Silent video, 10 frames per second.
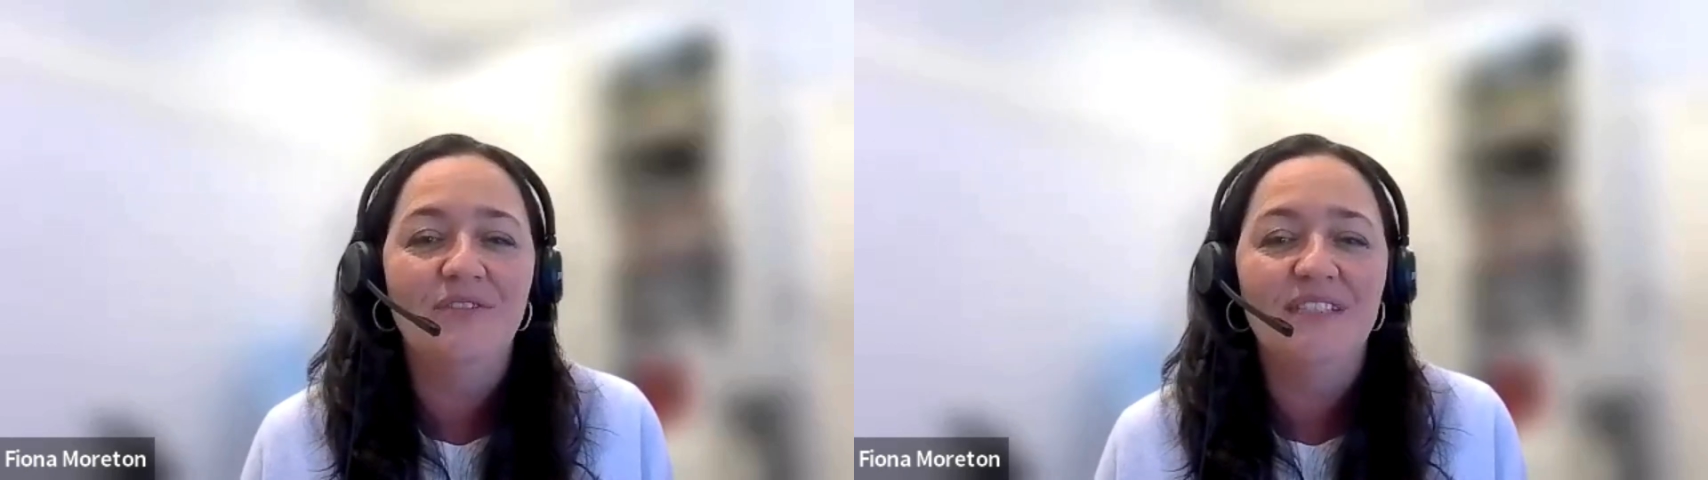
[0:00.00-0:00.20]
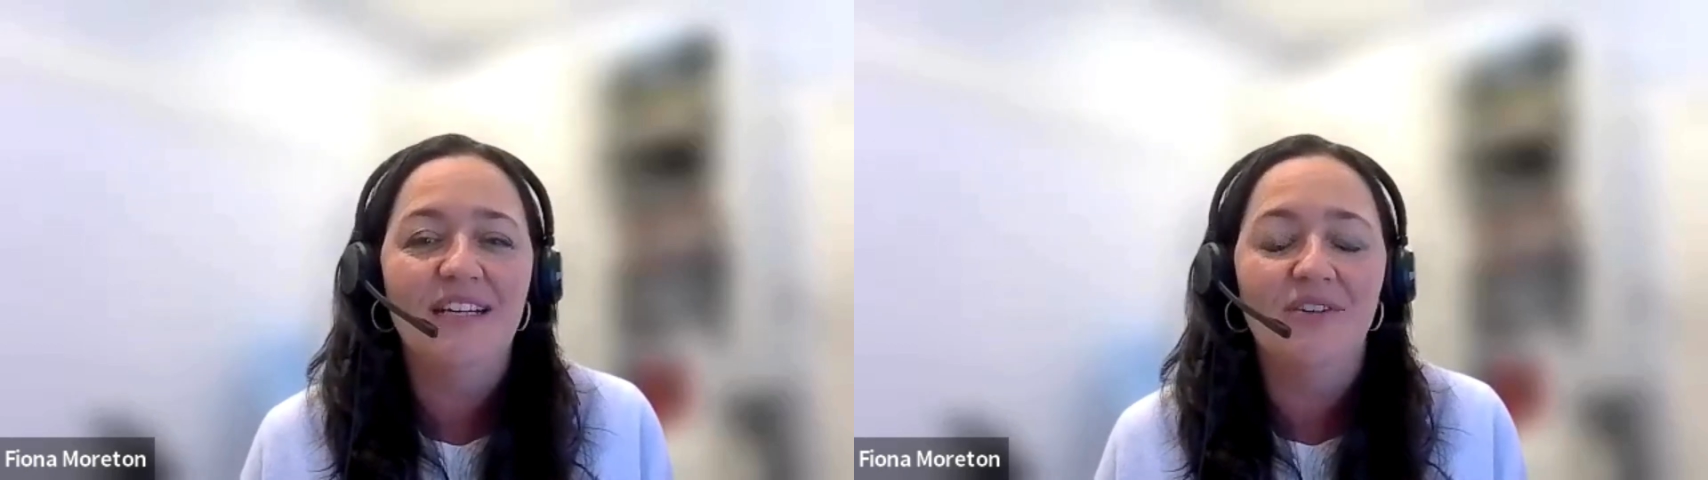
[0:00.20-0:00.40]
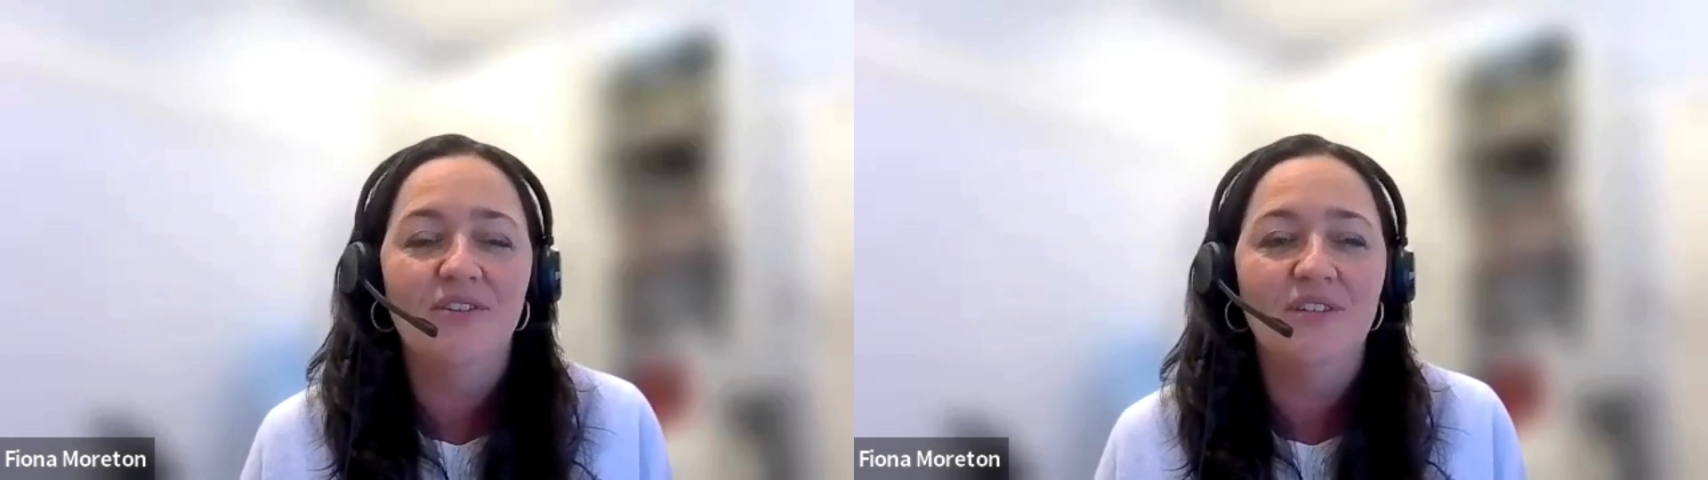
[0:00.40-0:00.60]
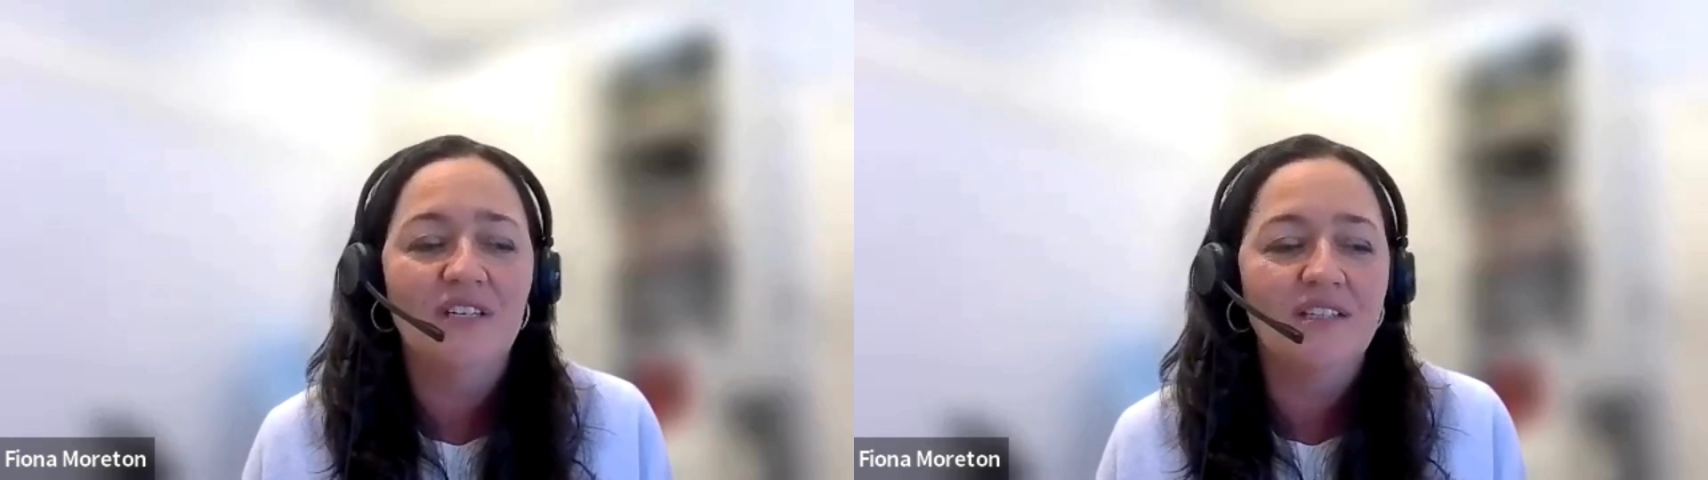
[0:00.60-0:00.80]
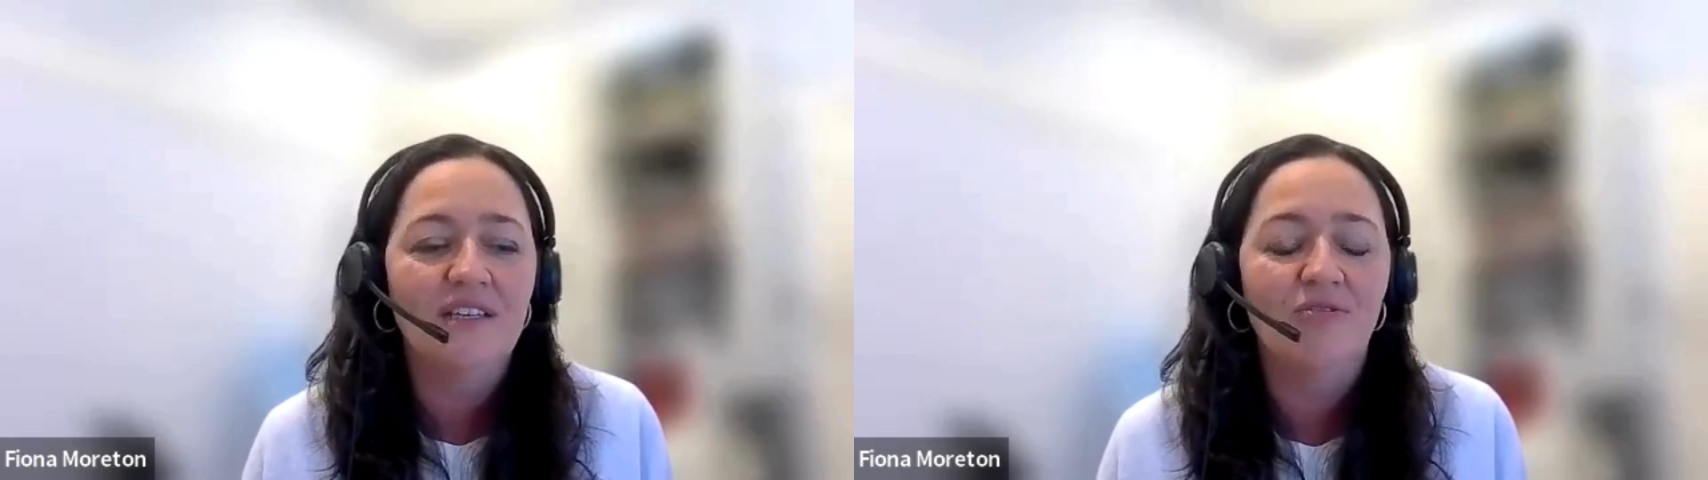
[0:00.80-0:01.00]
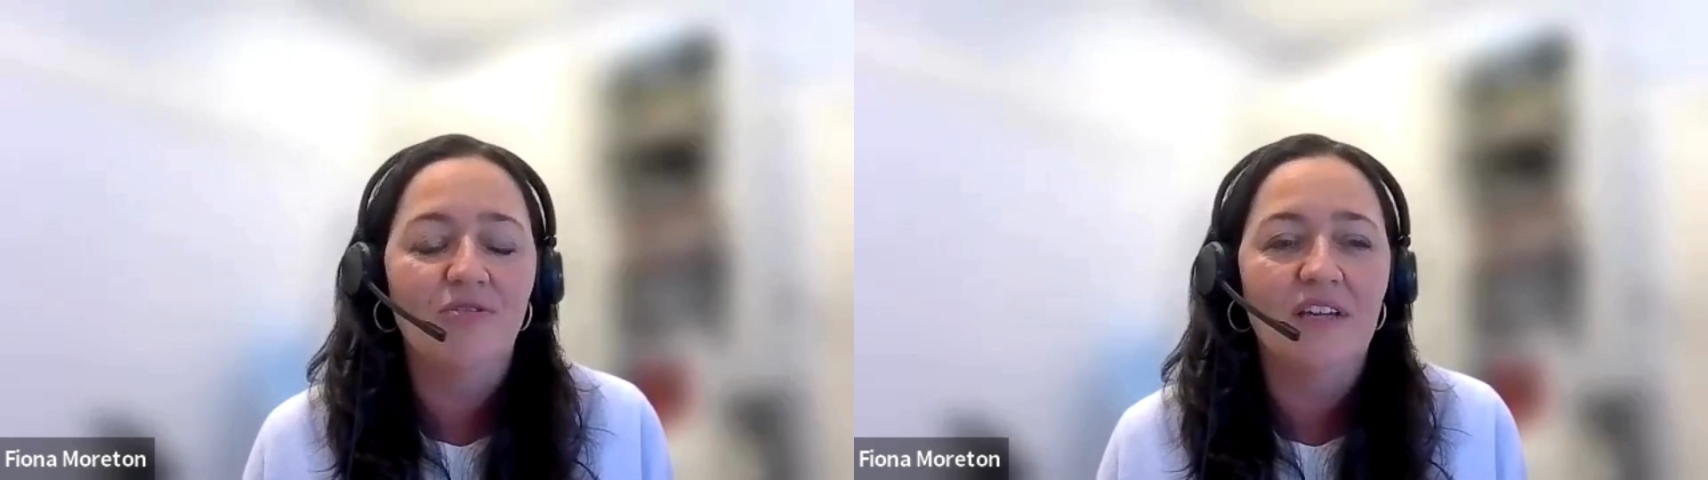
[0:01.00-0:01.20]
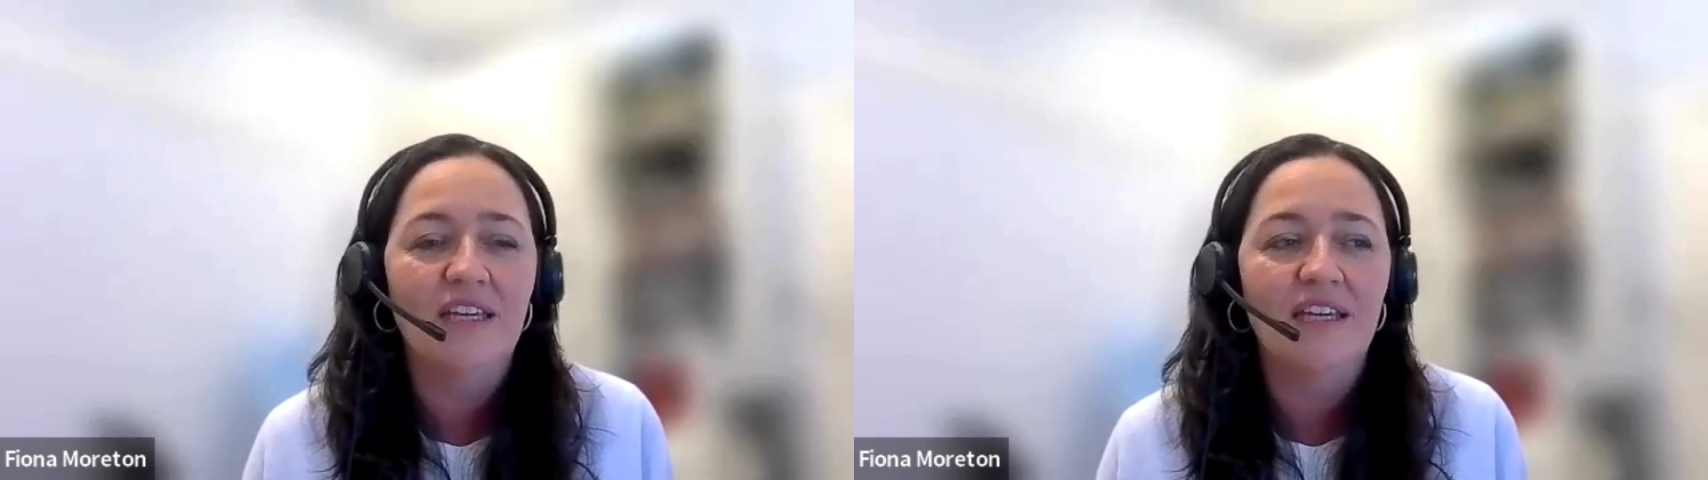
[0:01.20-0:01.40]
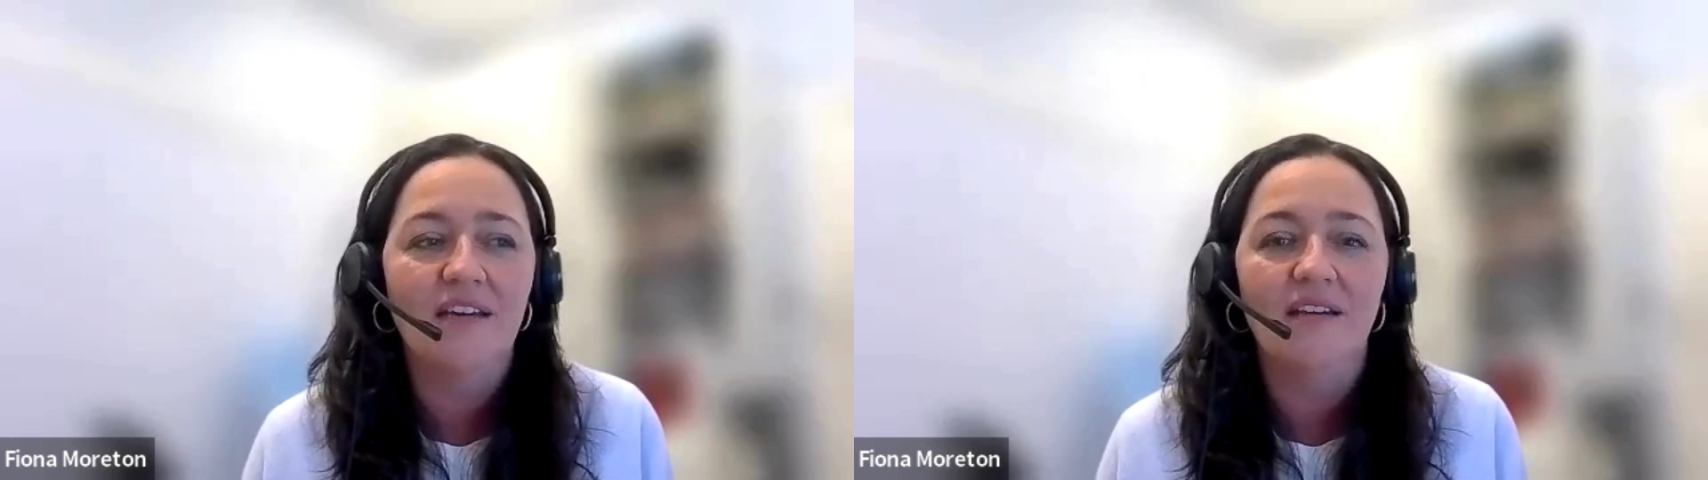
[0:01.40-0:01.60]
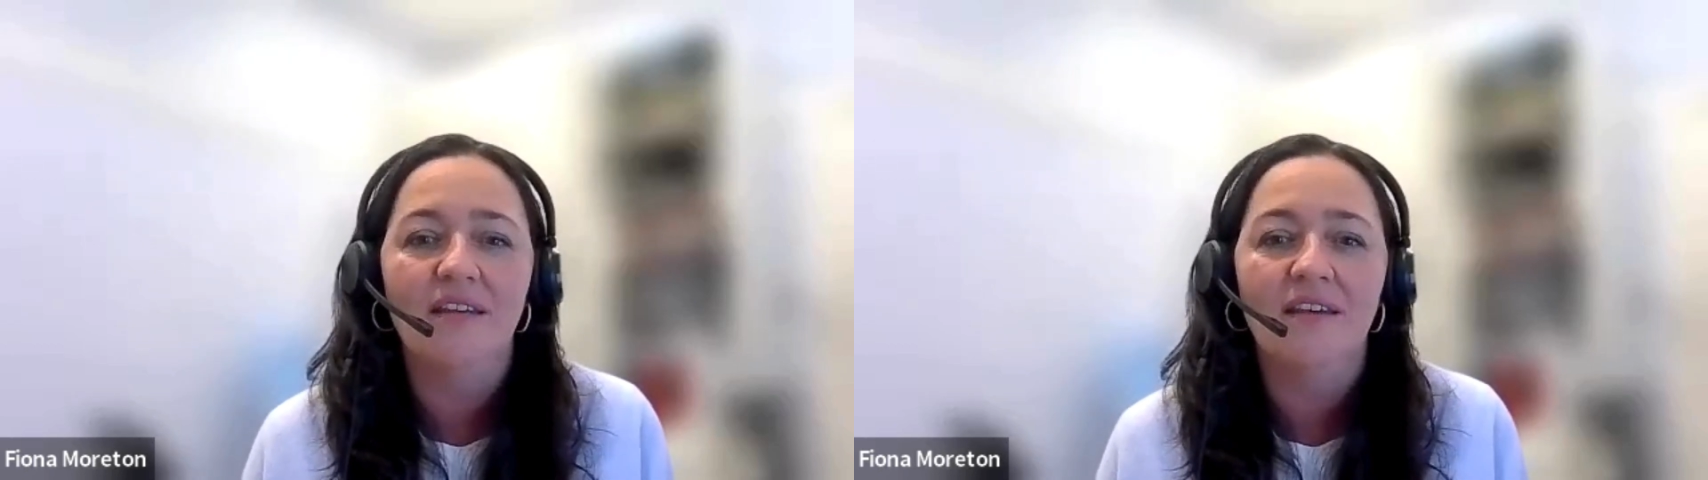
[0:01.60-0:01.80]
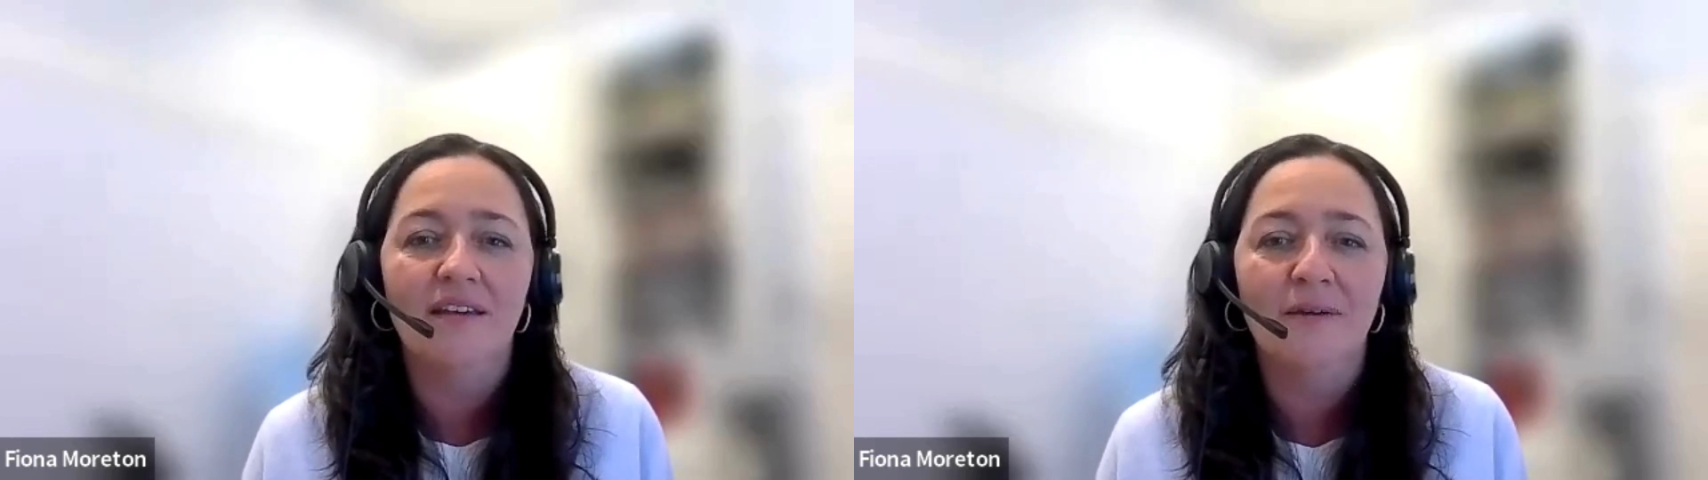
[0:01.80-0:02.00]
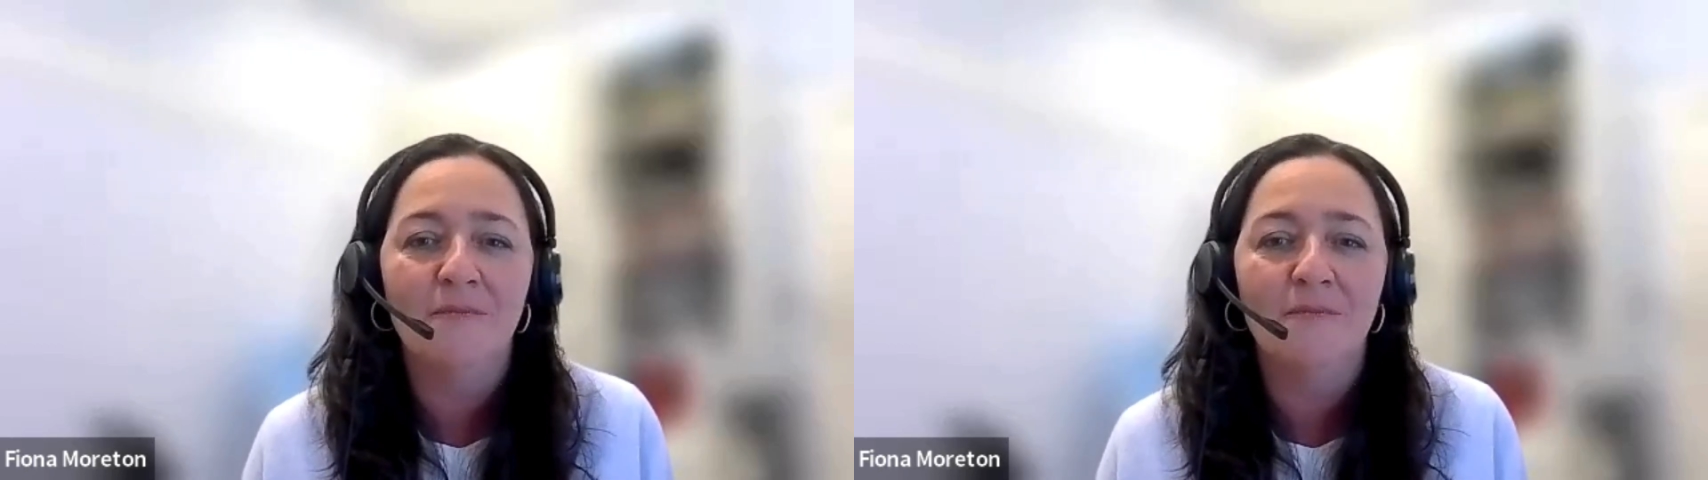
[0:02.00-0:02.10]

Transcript: technology, a secret geek, I think.